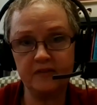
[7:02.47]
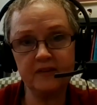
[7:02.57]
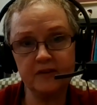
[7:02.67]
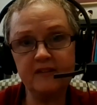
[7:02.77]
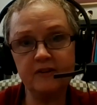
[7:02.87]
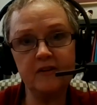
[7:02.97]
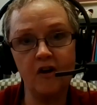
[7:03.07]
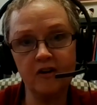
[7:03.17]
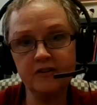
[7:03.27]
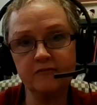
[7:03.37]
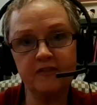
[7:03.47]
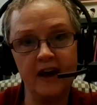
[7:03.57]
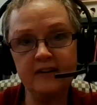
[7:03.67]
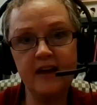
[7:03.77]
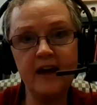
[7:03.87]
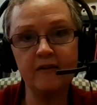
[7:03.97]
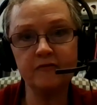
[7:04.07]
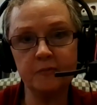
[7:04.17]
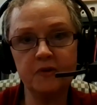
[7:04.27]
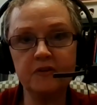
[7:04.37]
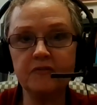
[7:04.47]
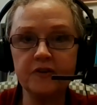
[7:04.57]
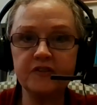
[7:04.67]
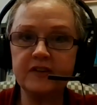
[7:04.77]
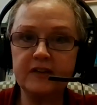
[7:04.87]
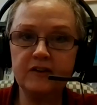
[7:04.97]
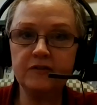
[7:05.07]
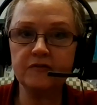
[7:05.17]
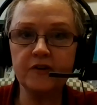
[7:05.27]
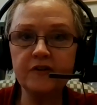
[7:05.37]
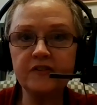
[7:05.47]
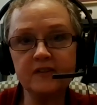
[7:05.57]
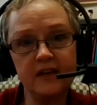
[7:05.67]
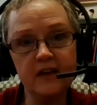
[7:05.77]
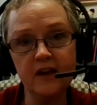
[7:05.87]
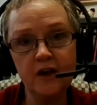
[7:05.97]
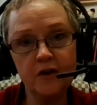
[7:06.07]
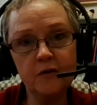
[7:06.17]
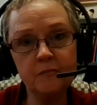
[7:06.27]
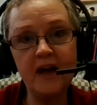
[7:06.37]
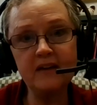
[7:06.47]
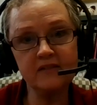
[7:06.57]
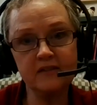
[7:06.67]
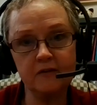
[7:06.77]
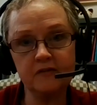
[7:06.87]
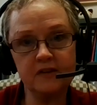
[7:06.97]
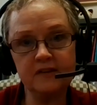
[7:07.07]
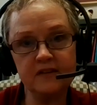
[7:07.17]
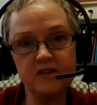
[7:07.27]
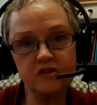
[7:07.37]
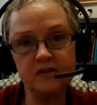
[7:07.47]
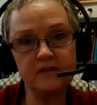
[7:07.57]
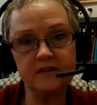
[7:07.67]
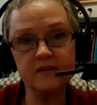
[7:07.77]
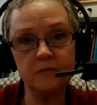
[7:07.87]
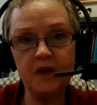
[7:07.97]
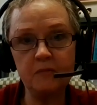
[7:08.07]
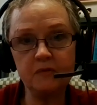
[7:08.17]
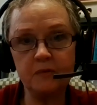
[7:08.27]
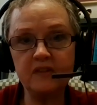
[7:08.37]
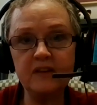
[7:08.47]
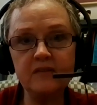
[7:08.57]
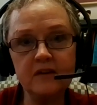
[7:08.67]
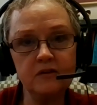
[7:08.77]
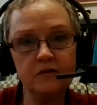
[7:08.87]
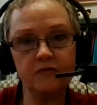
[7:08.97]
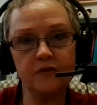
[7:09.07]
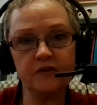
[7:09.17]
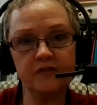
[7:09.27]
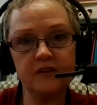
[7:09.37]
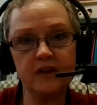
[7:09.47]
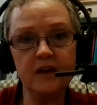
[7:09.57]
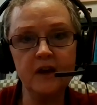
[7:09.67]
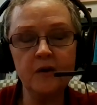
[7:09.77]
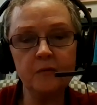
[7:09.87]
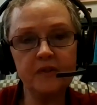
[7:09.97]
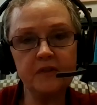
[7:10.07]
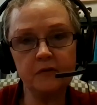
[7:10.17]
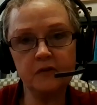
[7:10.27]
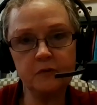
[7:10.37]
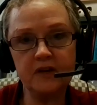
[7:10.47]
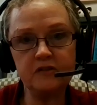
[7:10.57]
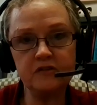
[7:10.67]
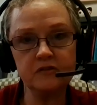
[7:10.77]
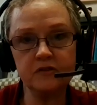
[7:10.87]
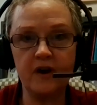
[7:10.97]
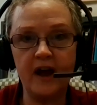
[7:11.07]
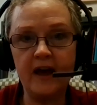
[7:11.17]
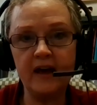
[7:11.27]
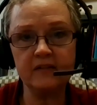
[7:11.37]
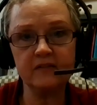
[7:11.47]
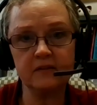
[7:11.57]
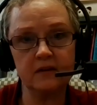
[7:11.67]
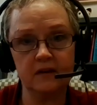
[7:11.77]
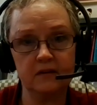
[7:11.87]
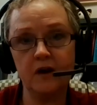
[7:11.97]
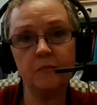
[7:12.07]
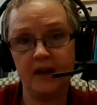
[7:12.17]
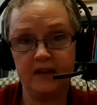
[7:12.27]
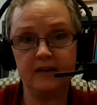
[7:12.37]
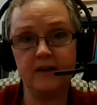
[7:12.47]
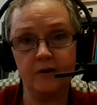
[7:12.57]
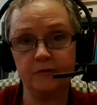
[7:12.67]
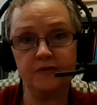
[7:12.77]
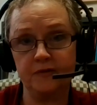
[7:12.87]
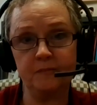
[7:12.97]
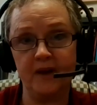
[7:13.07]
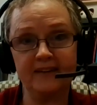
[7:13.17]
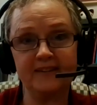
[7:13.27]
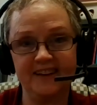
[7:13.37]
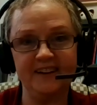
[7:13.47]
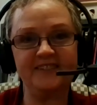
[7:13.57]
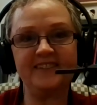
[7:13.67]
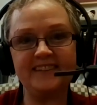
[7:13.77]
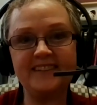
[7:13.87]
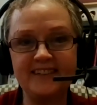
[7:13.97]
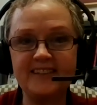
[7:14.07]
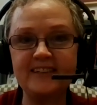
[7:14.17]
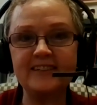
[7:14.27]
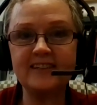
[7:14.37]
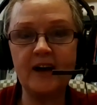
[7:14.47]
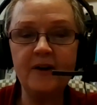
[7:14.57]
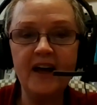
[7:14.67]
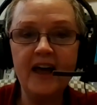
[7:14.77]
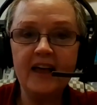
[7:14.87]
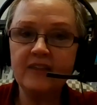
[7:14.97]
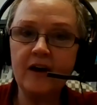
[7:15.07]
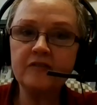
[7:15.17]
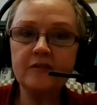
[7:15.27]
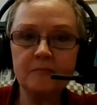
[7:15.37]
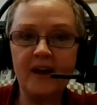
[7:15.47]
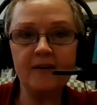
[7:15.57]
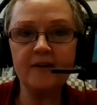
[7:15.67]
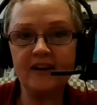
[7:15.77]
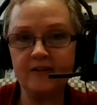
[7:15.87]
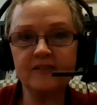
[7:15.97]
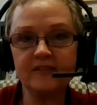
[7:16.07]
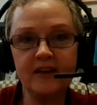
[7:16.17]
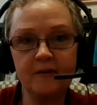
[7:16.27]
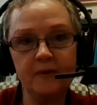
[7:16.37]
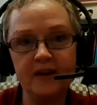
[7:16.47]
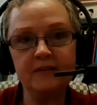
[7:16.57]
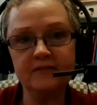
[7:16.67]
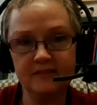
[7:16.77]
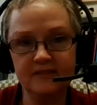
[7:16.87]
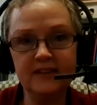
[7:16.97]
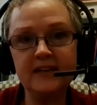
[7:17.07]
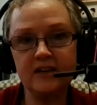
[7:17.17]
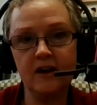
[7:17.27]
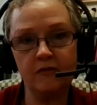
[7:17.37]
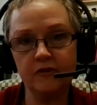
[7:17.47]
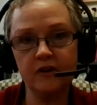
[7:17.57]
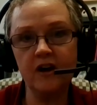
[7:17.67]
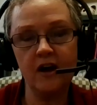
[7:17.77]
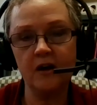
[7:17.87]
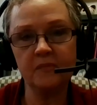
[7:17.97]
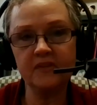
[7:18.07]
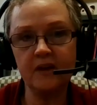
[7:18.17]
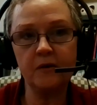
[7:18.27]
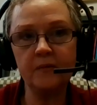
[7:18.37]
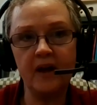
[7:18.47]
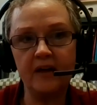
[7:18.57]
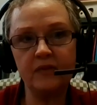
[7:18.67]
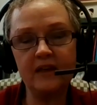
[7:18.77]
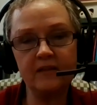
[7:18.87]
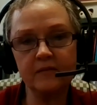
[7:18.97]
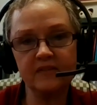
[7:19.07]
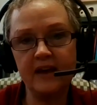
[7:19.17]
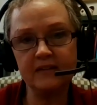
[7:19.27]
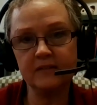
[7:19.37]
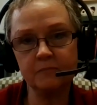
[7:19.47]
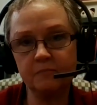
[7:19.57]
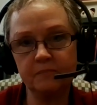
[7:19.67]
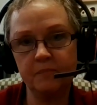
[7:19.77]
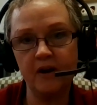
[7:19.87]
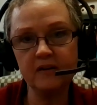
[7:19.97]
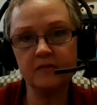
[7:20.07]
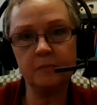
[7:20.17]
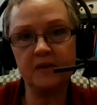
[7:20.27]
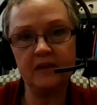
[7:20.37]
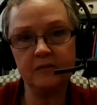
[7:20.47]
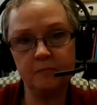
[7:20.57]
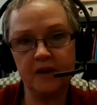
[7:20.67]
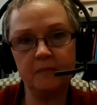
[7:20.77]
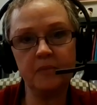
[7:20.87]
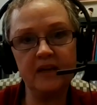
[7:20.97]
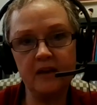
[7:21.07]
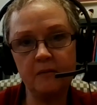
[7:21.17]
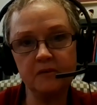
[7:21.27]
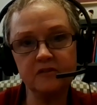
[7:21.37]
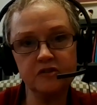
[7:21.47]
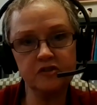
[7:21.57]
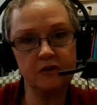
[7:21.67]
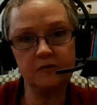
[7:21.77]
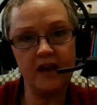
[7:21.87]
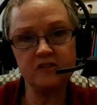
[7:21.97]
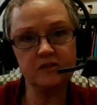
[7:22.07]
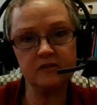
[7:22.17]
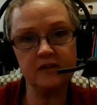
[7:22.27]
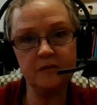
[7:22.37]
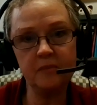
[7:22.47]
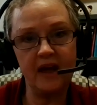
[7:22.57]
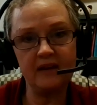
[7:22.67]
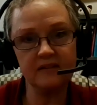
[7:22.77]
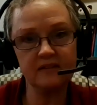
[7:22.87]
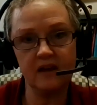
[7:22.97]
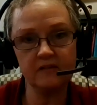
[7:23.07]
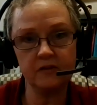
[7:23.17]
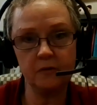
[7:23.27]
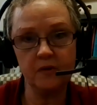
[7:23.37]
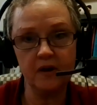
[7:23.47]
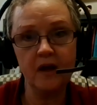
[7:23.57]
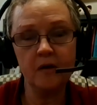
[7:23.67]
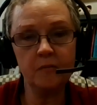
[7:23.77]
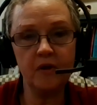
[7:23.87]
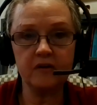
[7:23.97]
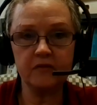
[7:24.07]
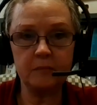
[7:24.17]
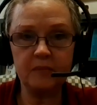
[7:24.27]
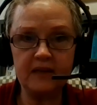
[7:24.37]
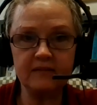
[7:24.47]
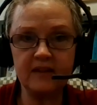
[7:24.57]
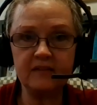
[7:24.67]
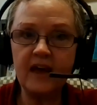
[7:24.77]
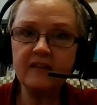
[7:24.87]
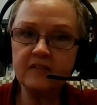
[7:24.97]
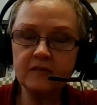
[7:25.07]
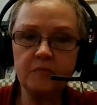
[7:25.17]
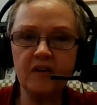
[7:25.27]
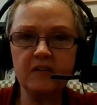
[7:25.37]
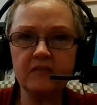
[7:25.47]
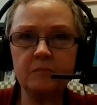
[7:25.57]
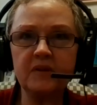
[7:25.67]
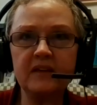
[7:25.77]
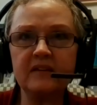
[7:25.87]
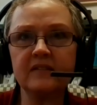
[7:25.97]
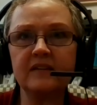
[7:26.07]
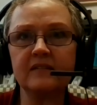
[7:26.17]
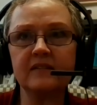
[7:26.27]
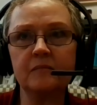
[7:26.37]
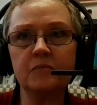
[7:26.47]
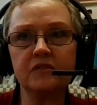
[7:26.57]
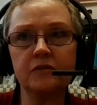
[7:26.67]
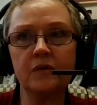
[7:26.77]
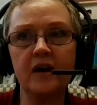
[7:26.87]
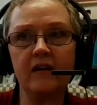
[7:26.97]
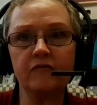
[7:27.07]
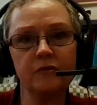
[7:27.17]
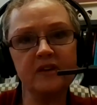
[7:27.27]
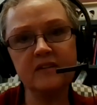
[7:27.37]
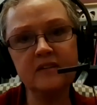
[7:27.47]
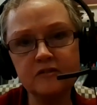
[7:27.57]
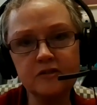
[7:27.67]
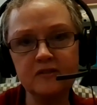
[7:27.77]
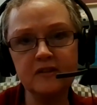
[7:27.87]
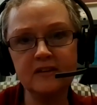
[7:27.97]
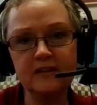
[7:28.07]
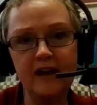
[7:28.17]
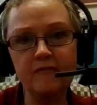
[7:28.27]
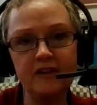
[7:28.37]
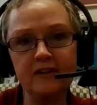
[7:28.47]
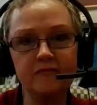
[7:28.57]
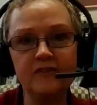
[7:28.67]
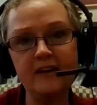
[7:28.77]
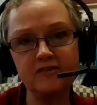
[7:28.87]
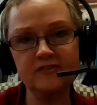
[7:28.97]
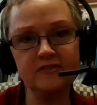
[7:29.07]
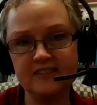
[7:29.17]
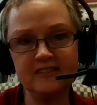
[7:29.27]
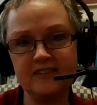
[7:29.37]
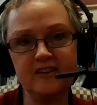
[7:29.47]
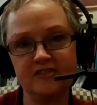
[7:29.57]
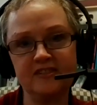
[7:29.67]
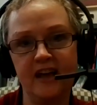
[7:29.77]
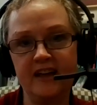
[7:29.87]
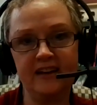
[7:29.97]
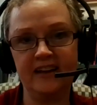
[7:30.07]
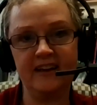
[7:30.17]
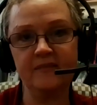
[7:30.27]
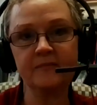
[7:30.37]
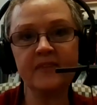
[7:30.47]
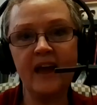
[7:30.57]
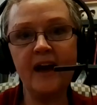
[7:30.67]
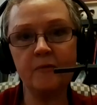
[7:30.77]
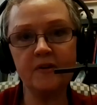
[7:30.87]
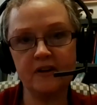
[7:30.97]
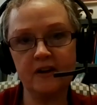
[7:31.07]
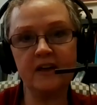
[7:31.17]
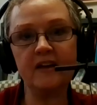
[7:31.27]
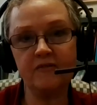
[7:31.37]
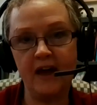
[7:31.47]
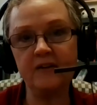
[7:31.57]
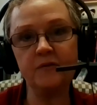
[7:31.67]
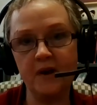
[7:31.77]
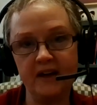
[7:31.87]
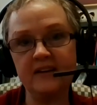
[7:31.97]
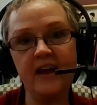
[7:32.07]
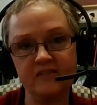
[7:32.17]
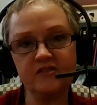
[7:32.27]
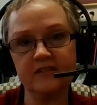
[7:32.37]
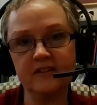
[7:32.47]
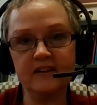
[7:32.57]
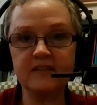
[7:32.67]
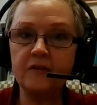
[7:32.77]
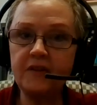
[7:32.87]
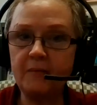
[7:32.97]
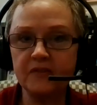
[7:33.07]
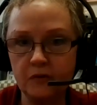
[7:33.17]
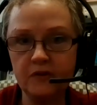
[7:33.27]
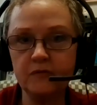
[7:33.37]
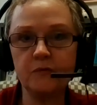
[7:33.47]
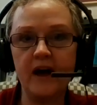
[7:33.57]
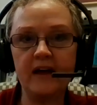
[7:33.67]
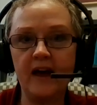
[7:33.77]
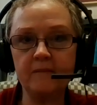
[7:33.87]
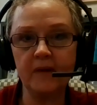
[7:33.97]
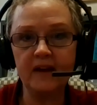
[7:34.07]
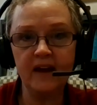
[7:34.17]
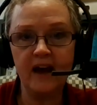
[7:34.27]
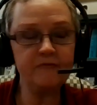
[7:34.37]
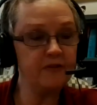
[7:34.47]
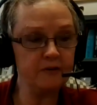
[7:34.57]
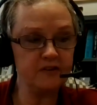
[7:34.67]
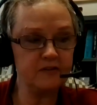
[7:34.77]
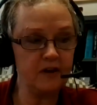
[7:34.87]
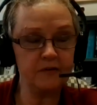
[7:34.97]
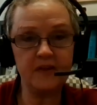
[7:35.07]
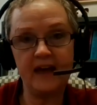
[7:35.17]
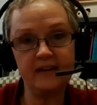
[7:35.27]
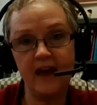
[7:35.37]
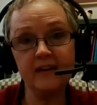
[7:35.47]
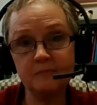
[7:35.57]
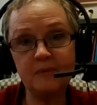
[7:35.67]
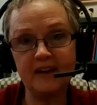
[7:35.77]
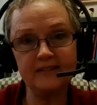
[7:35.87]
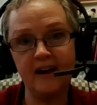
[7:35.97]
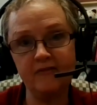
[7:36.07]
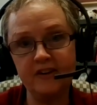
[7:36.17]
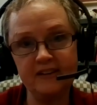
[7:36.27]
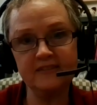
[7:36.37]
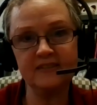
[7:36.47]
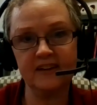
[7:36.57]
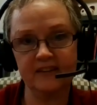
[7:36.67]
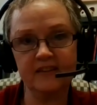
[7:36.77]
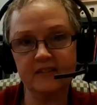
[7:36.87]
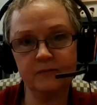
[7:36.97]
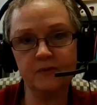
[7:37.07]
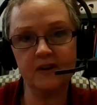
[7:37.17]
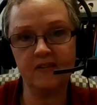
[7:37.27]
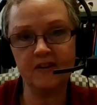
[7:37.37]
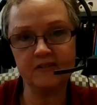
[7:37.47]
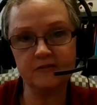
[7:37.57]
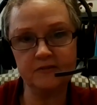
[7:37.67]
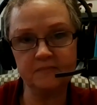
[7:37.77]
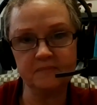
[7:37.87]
It's even hard to find out from university university who makes those decisions. And sometimes within the university, when those questions are asked, nobody knows who makes those decisions. So those are barriers that we need to overcome. So I think that's part of the piece, but being able to show national impact is also part of the piece. And that's the part of the piece that seems to have risen to the level of national discussion lately, how we're going to evaluate nationally. So that was sort of why I, I focused on that aspect of it in this one article.